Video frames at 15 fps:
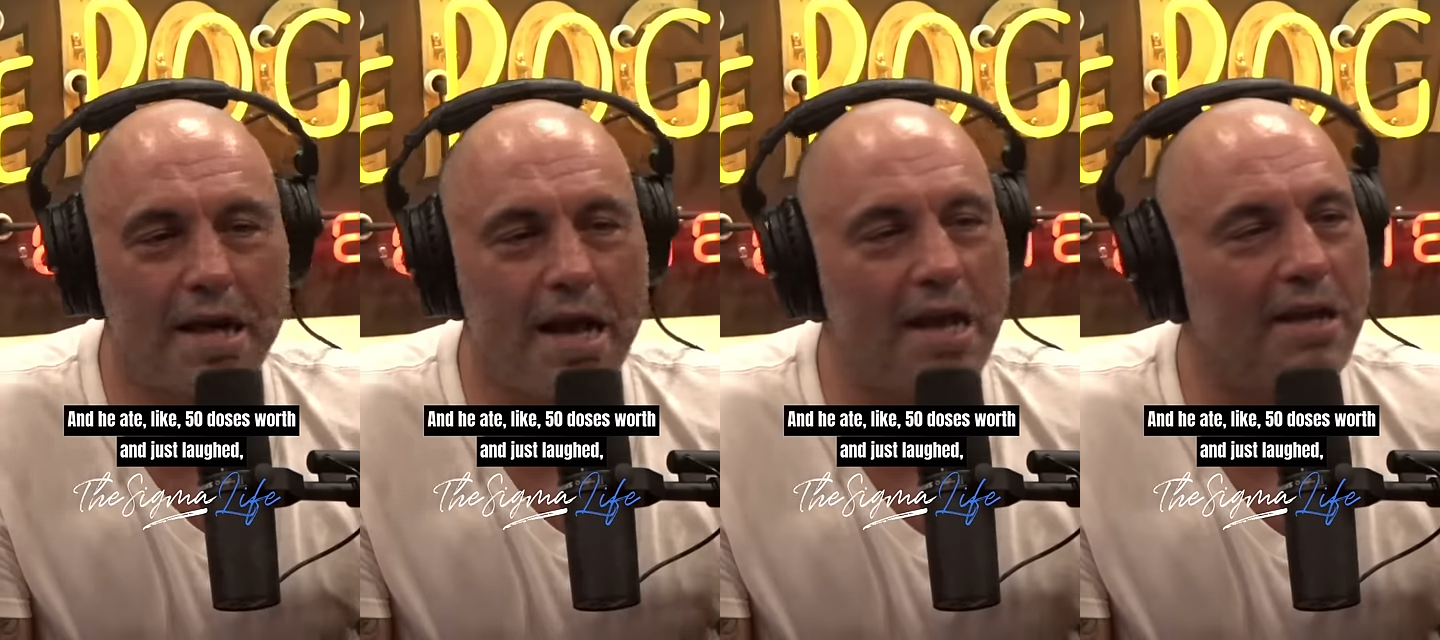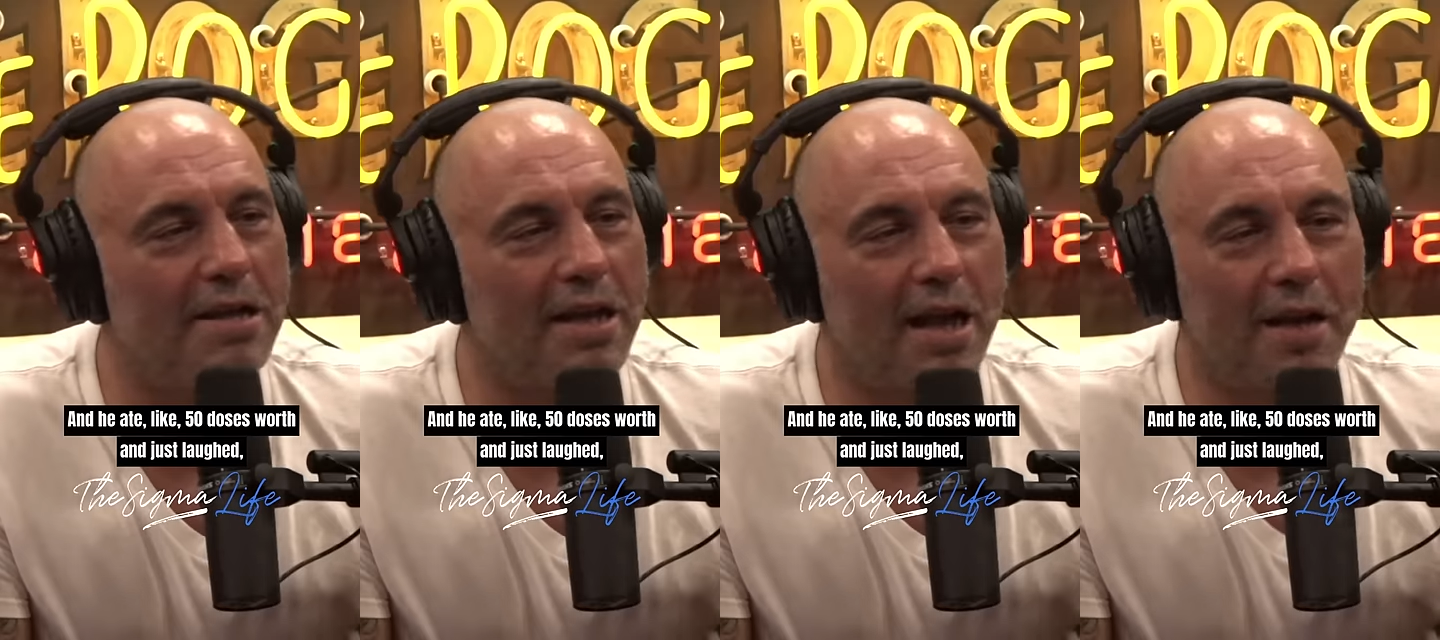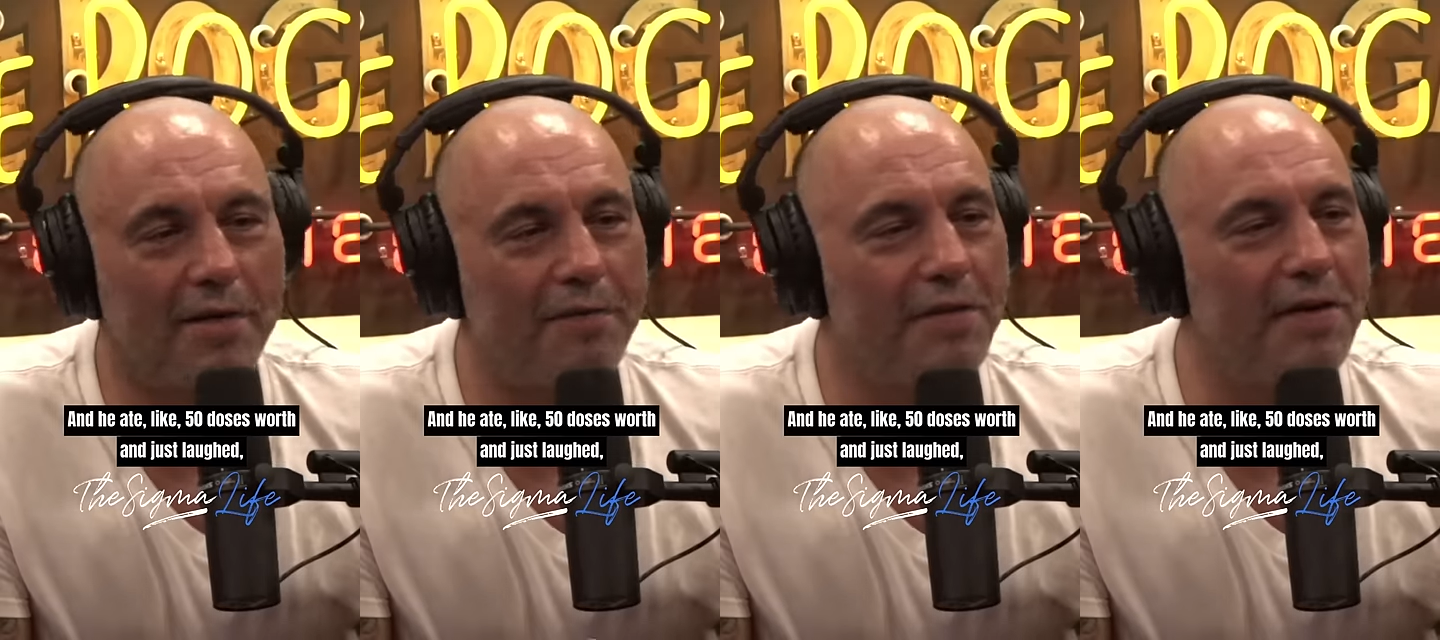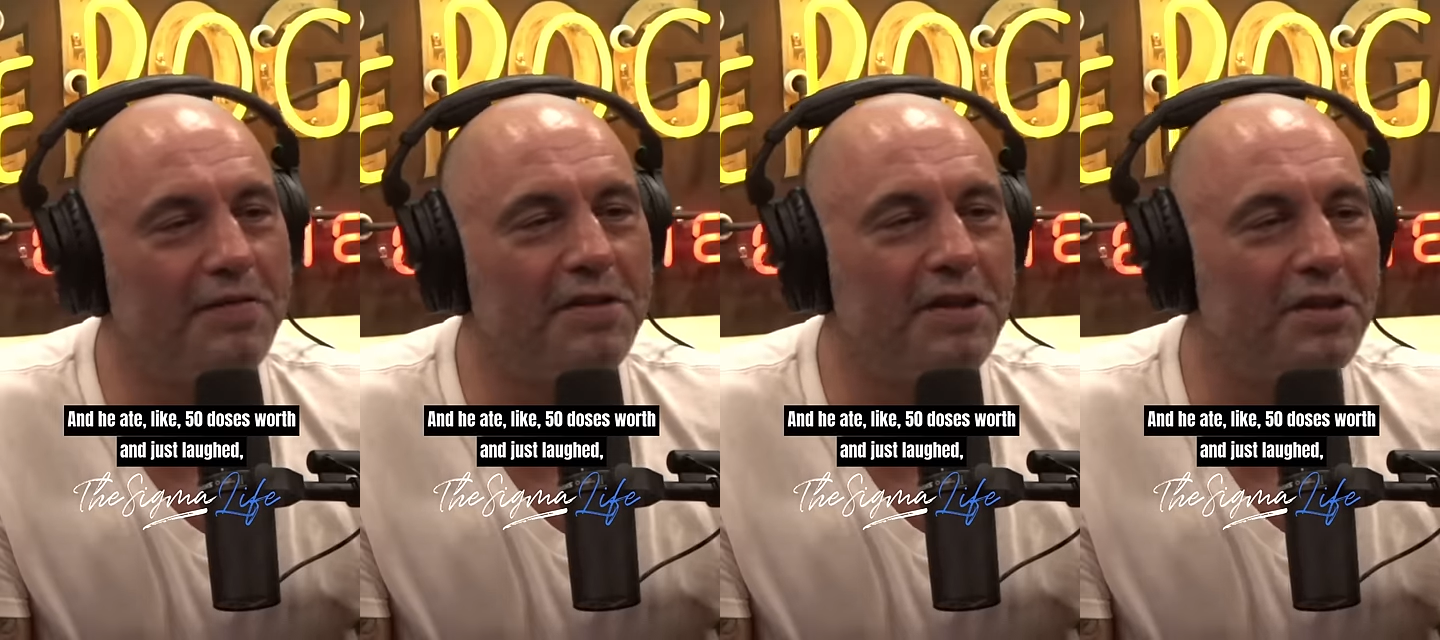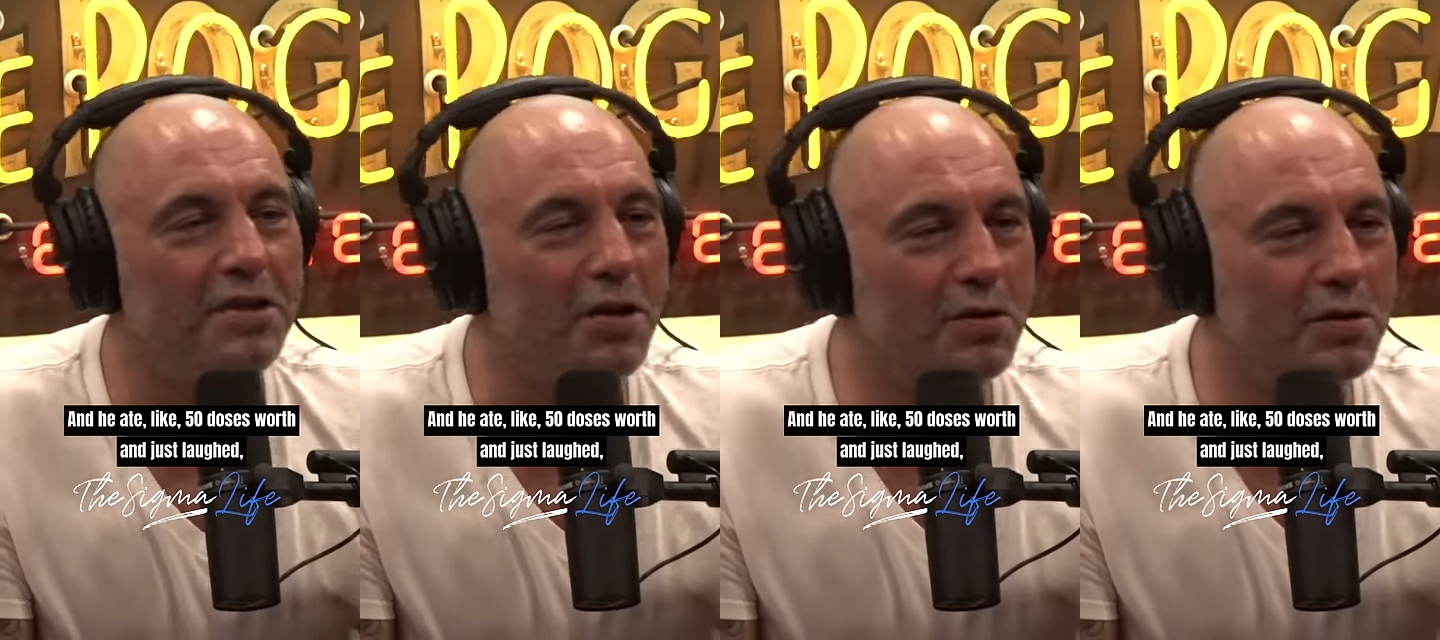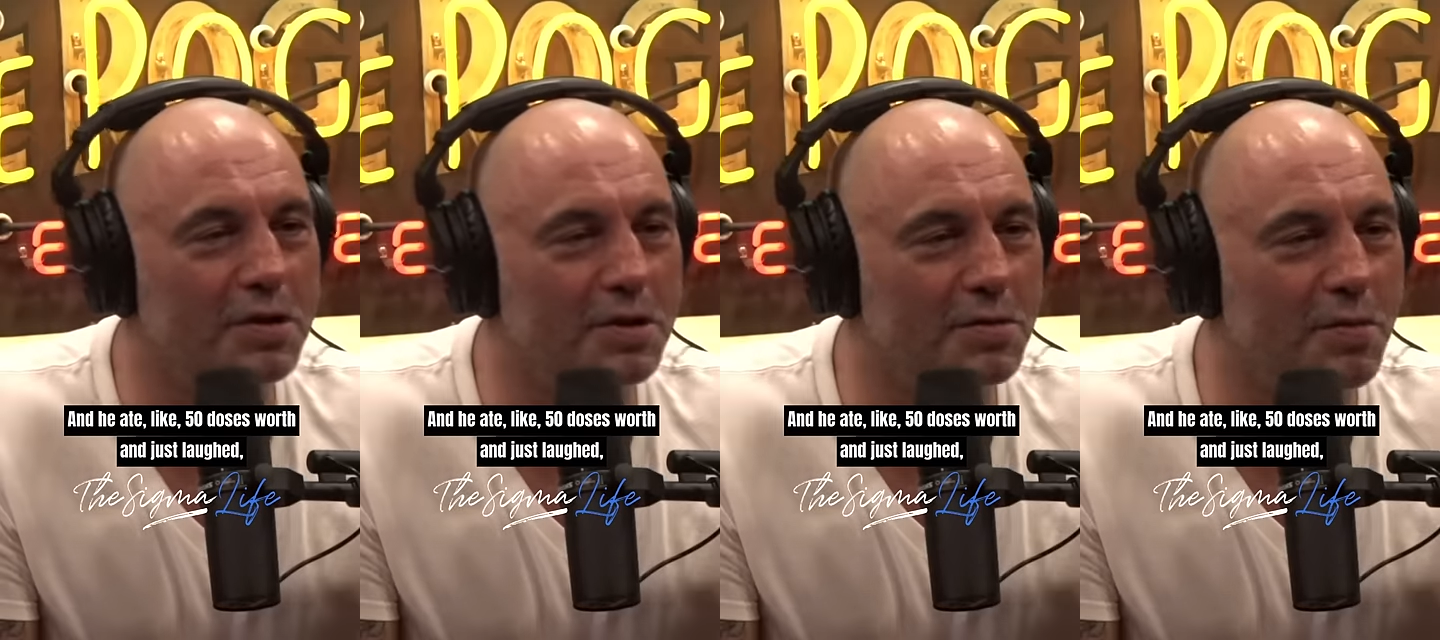ate like 50
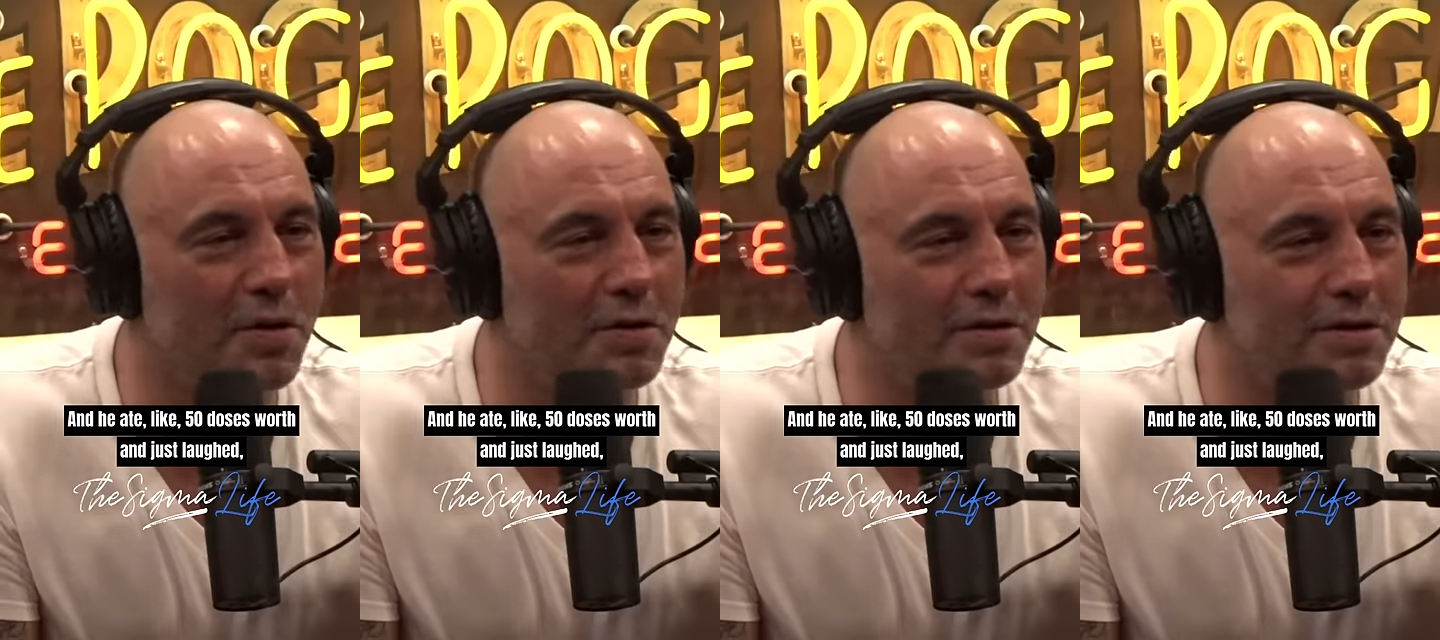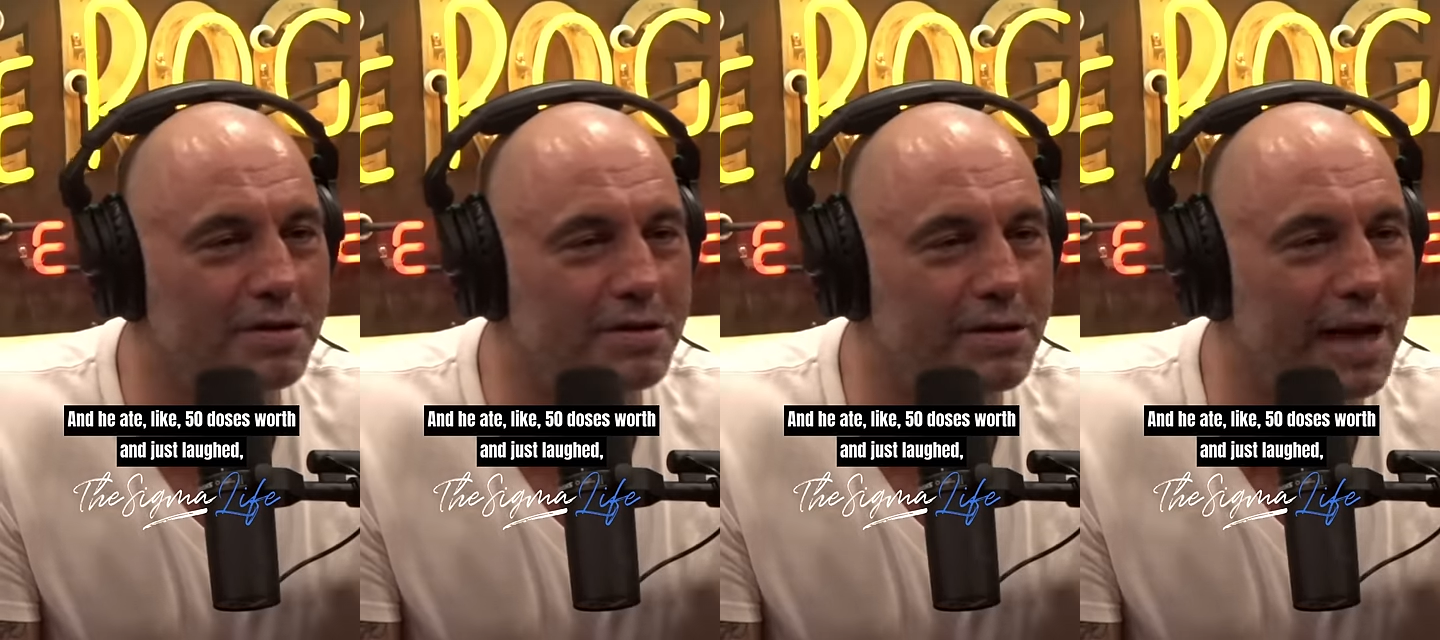doses worth and just